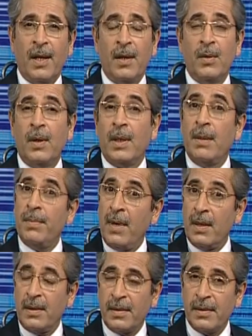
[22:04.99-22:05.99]
You are
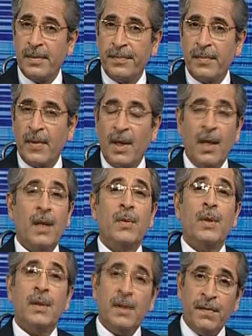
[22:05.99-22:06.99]
important.
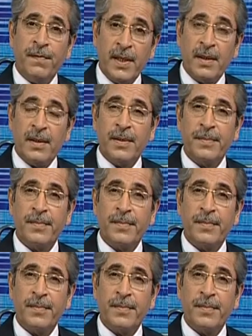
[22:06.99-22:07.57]
You are different